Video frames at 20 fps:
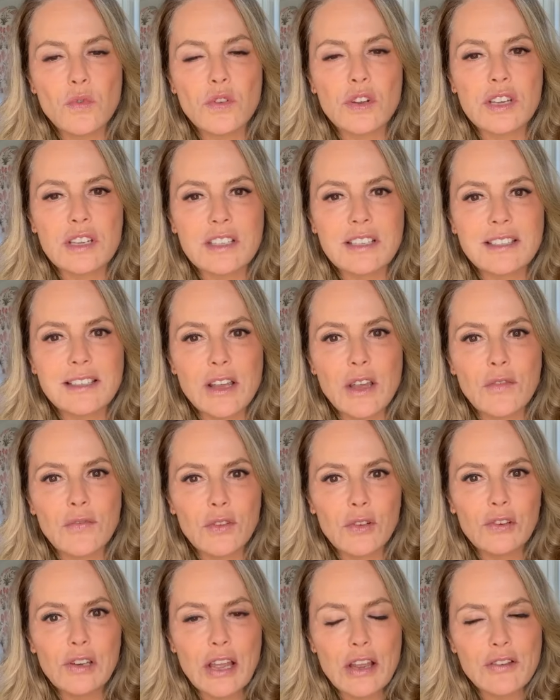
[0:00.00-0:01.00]
of August. So
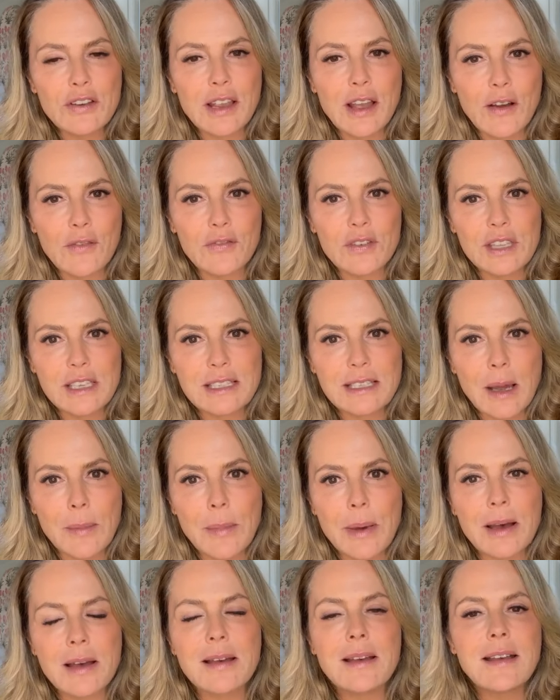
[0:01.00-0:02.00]
if you're loading up for the
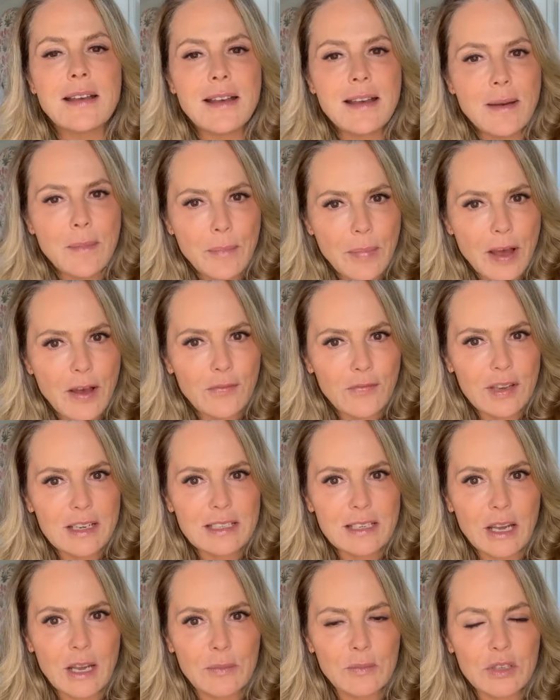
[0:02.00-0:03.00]
summer,
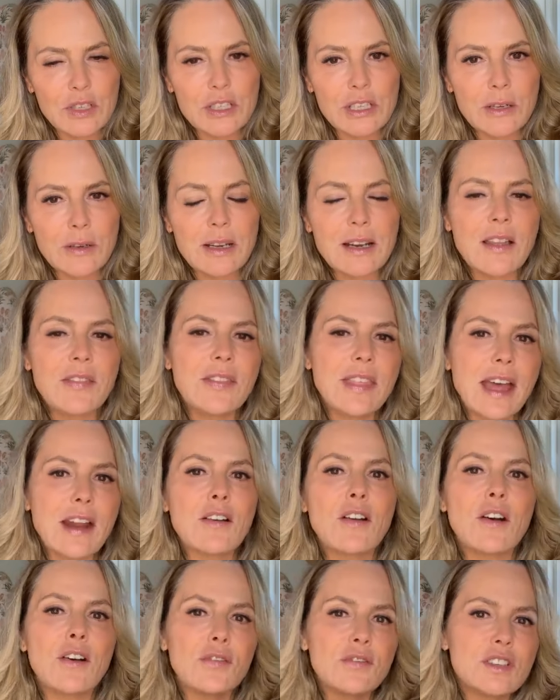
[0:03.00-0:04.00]
perfect time to do it. And
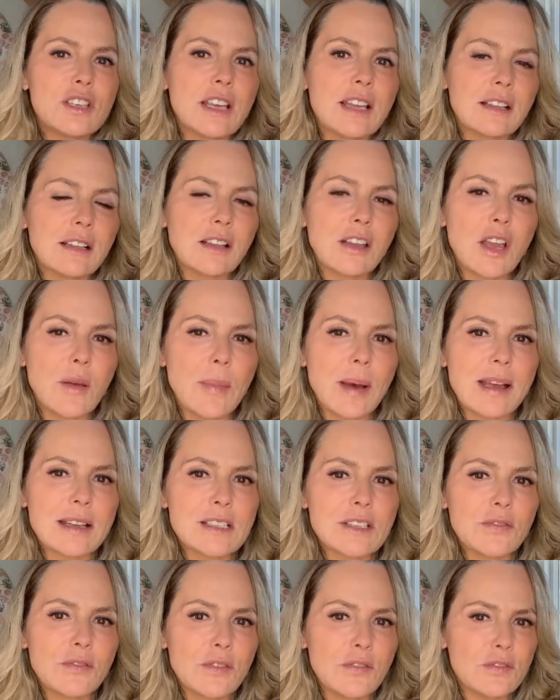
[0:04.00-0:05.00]
thereafter, it'll go
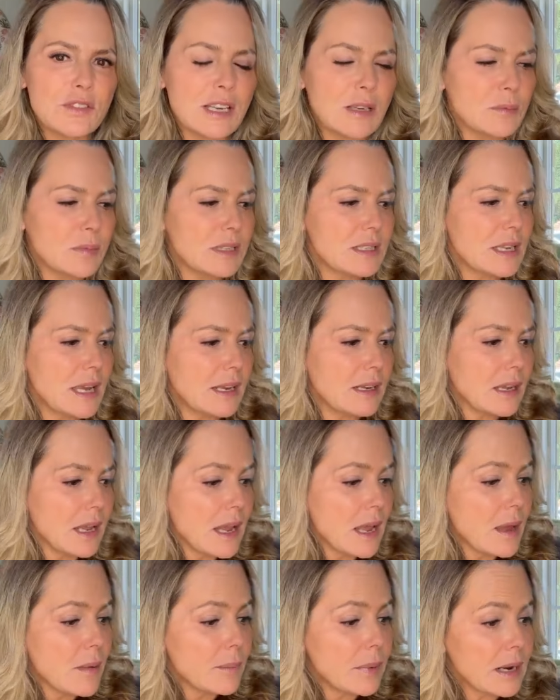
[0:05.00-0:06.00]
back to 15%.
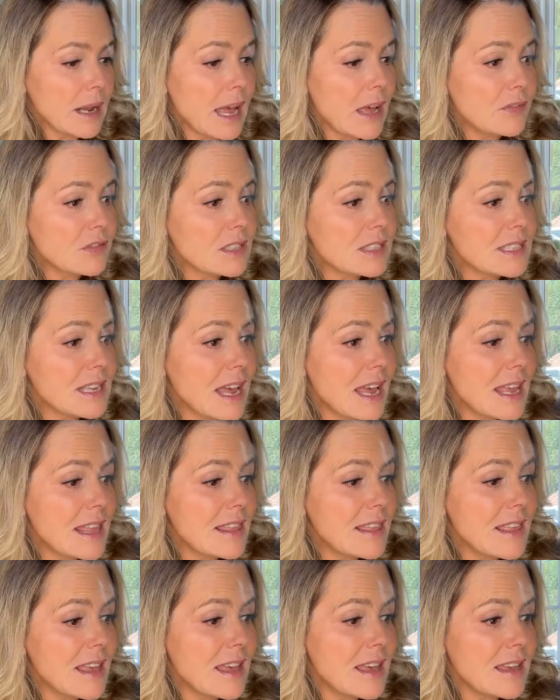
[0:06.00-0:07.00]
But I have to
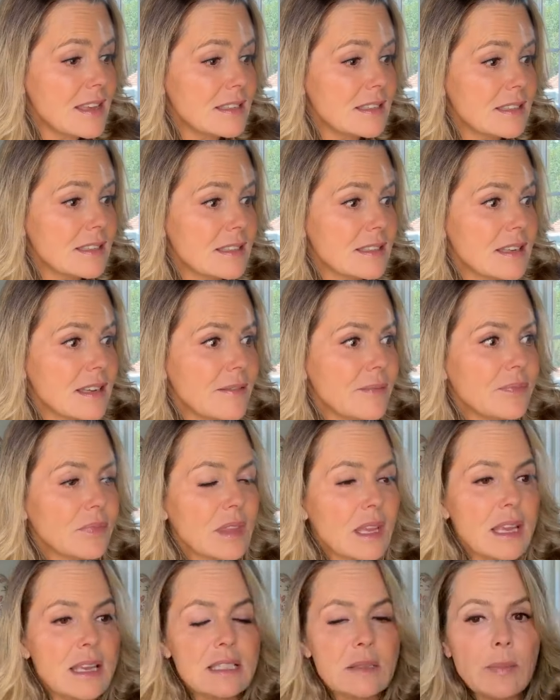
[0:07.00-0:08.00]
say, this
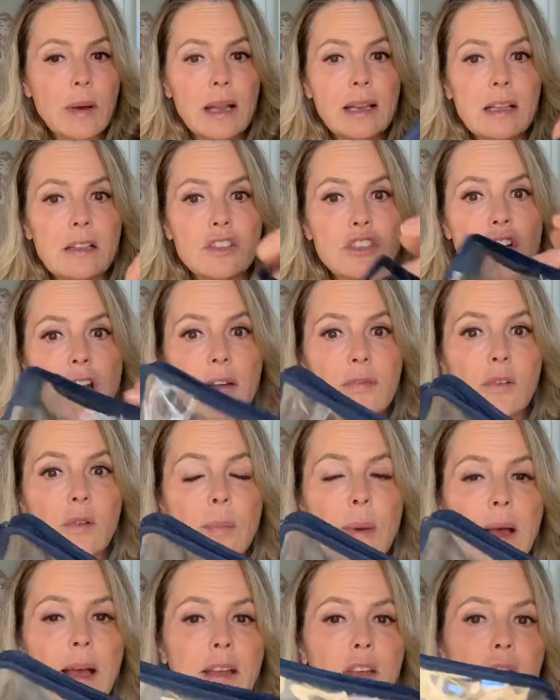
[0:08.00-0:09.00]
is my little
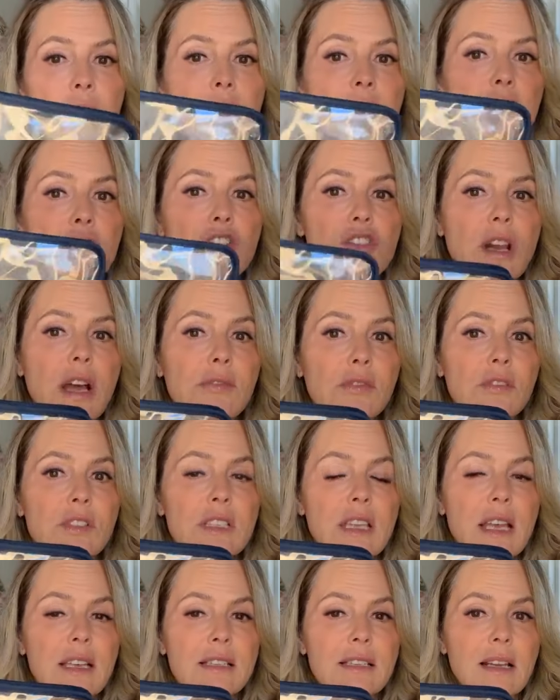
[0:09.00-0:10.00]
travel bag. You can get travel
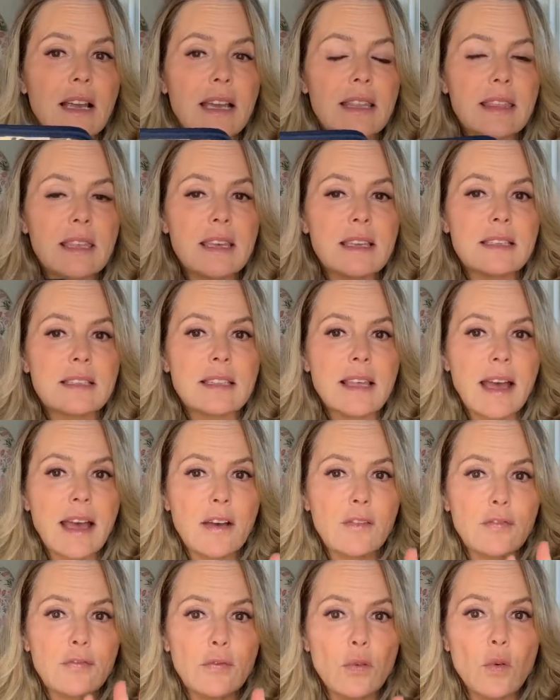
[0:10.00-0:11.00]
sets like this that
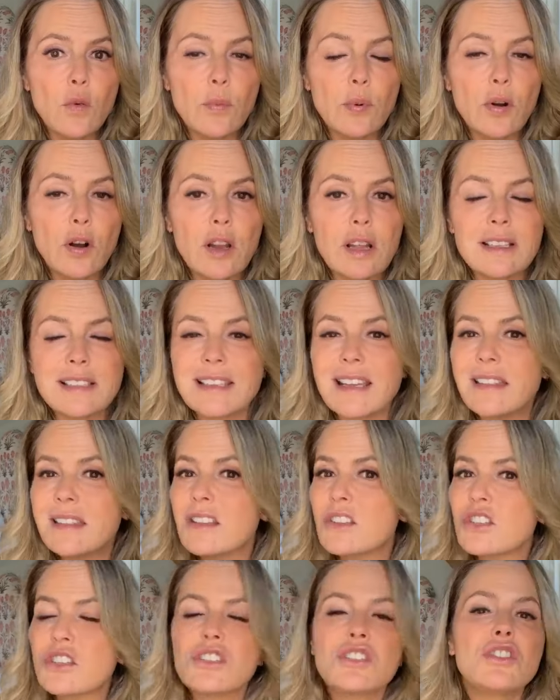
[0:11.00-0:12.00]
have four products
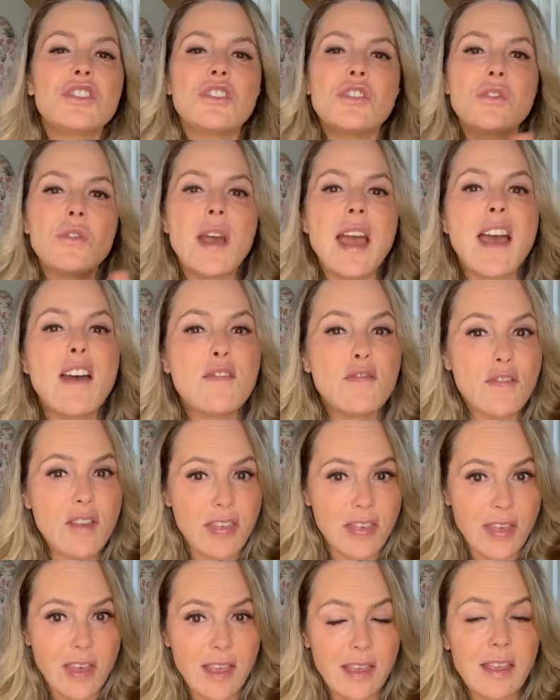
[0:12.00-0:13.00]
in that just do
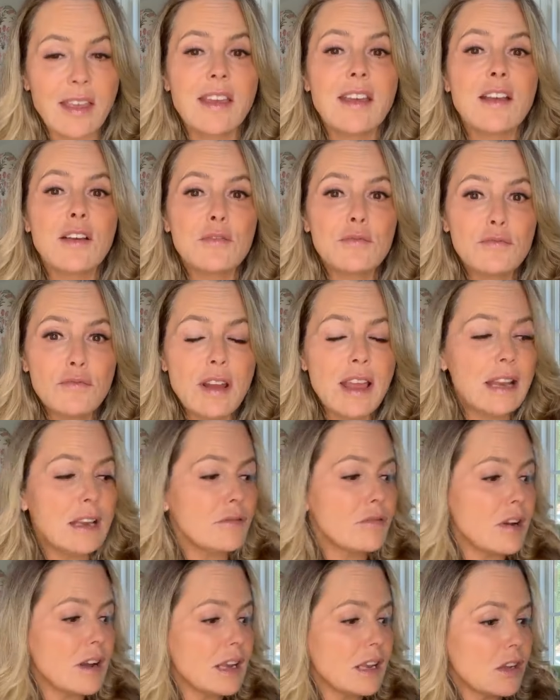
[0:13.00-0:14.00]
everything.
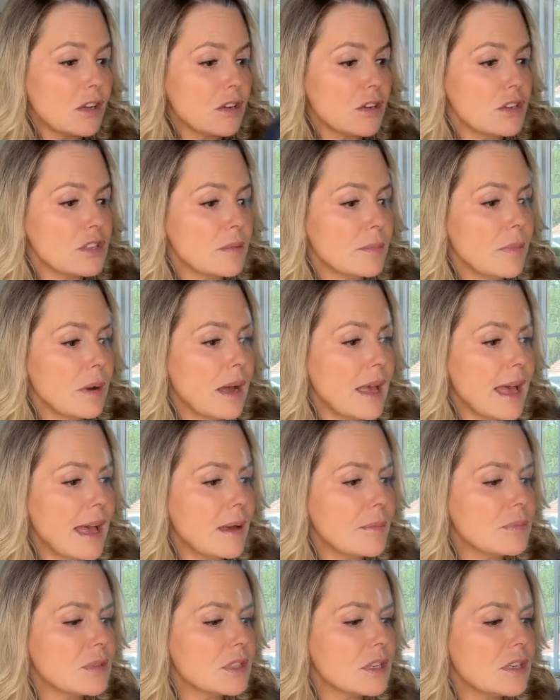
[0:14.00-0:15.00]
Really, really good. My
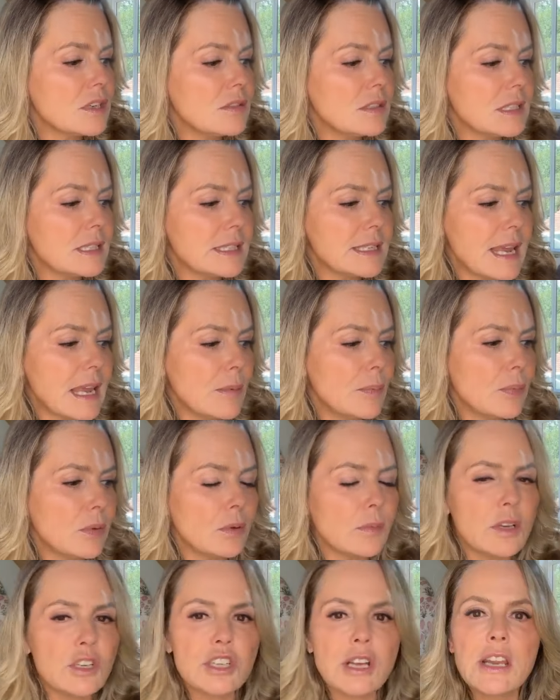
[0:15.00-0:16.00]
absolute
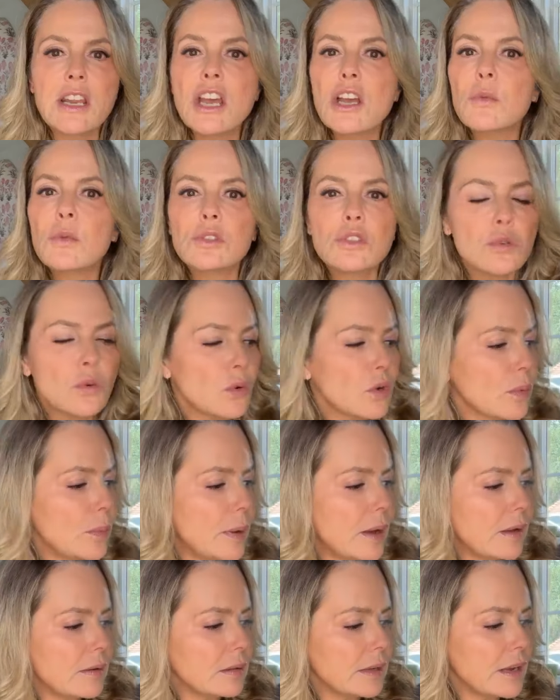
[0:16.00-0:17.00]
staple, which I know we'll talk
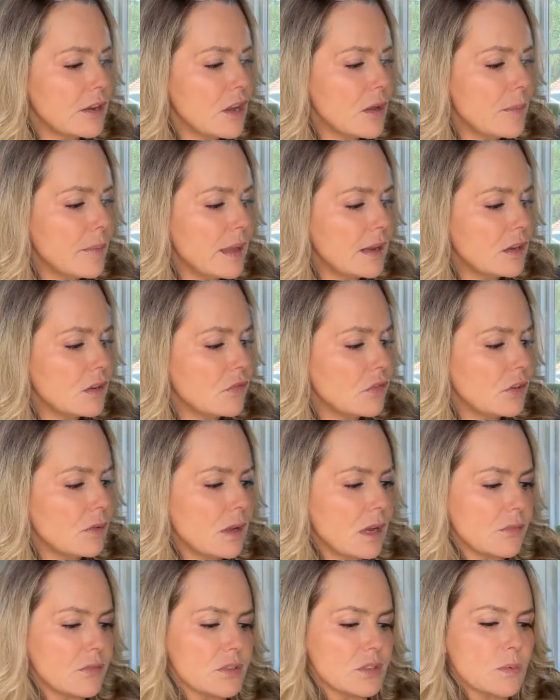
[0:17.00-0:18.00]
about, and I know many of you
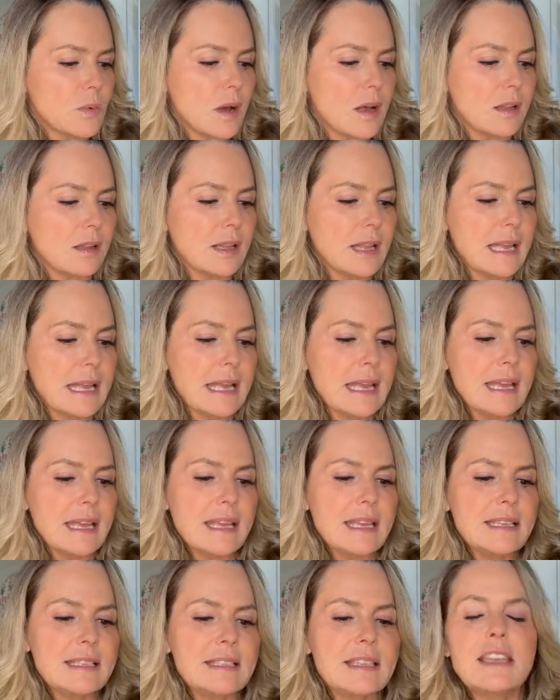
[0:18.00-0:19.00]
love as well,
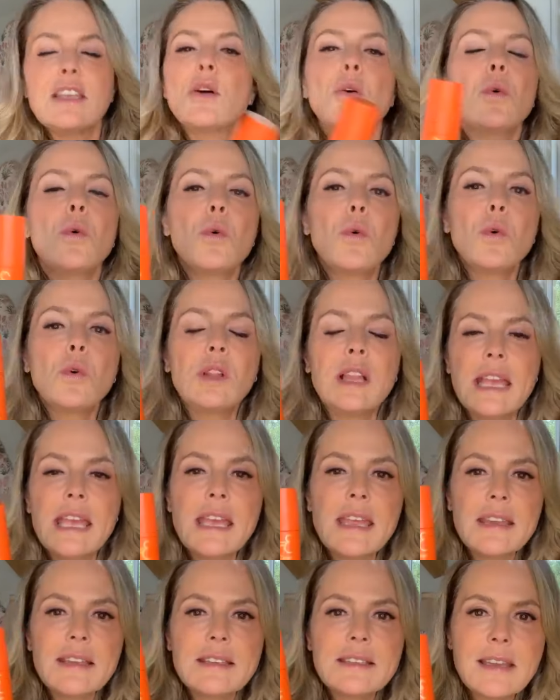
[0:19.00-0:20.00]
is the
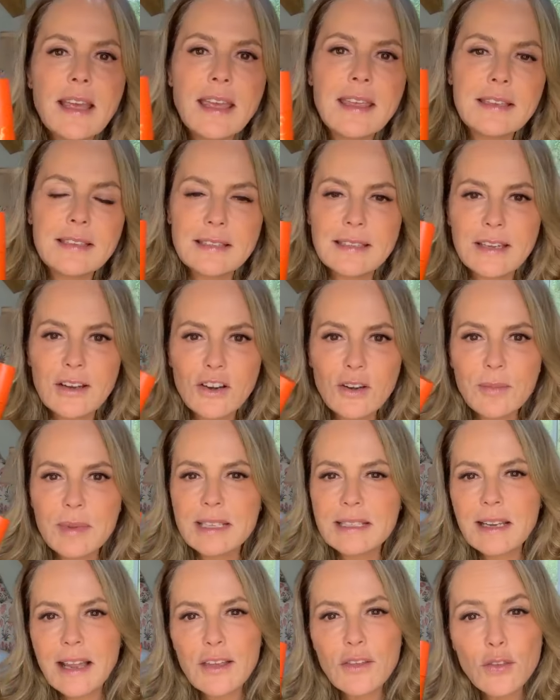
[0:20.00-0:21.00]
all-in day
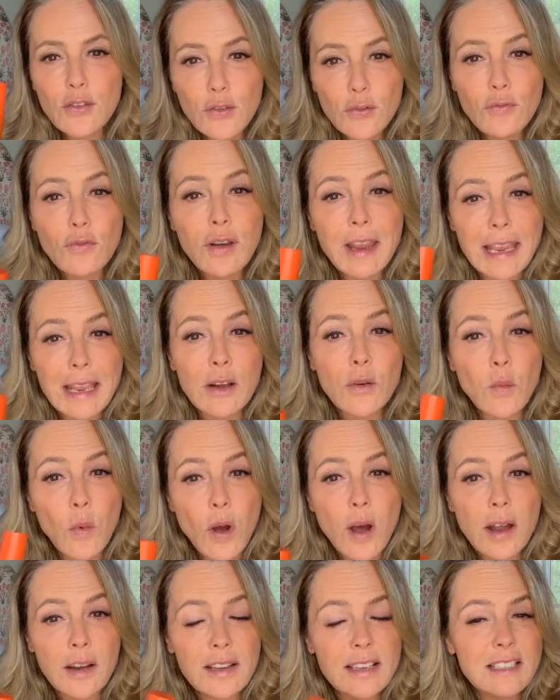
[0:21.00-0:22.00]
serum. It's like three in
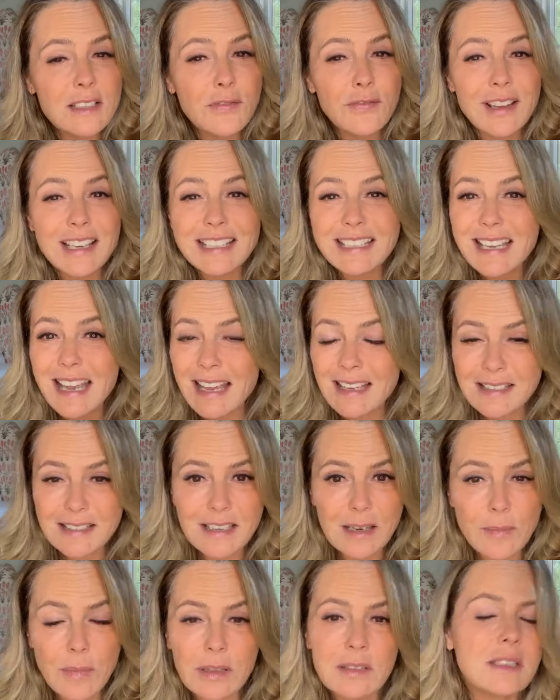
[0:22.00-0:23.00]
one. It's a
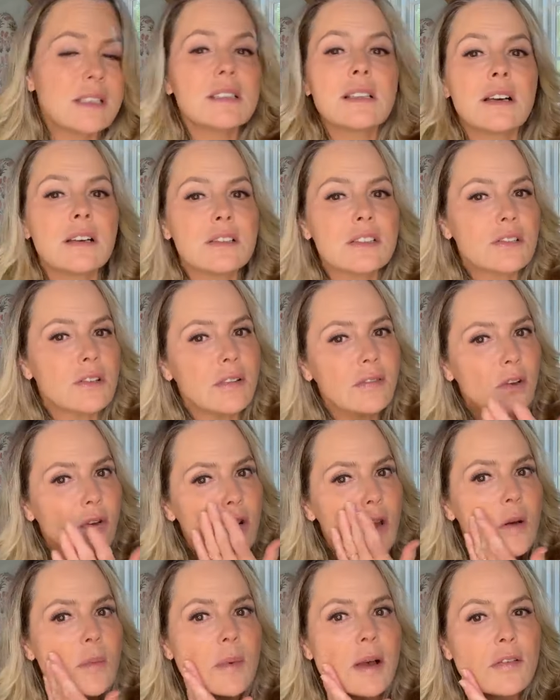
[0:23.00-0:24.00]
fantastic multitasker. I've
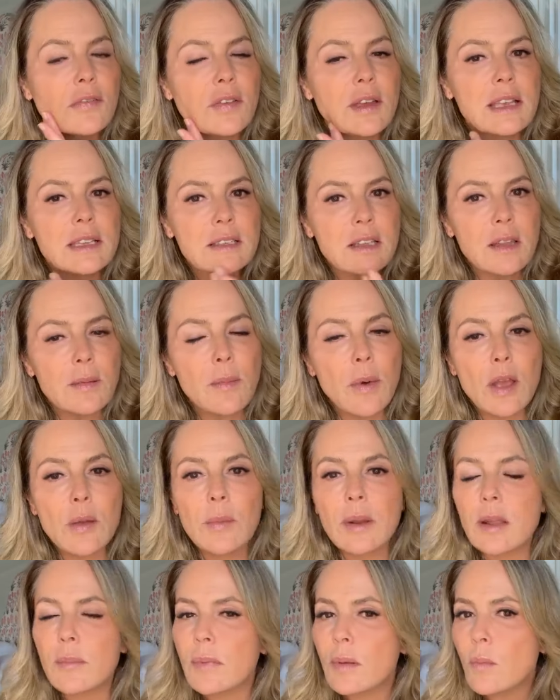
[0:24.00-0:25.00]
got it on my face at the
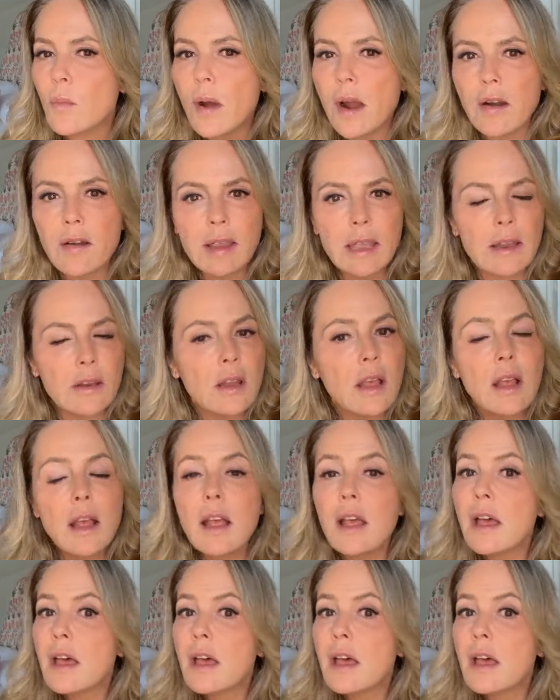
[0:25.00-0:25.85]
moment. I've been wearing it